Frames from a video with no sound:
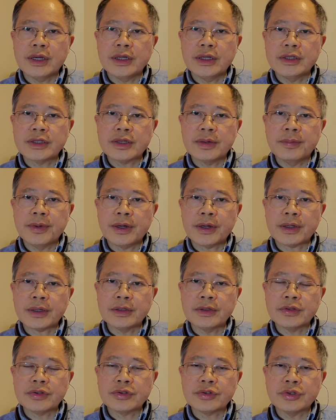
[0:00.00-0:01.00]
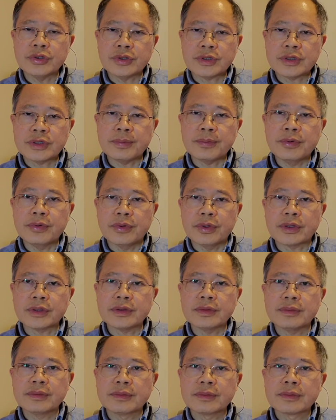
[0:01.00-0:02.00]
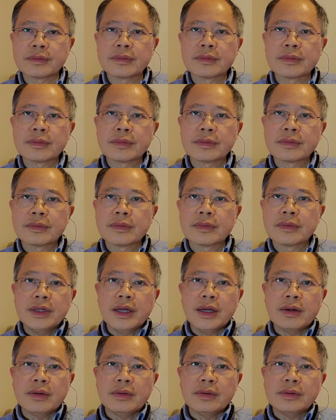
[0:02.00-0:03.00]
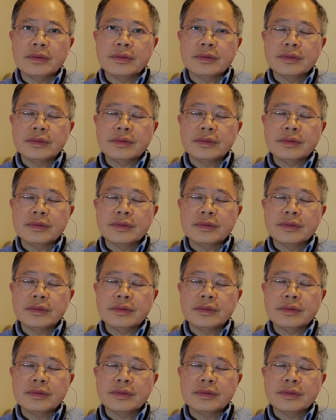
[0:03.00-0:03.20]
Americans should support. Now,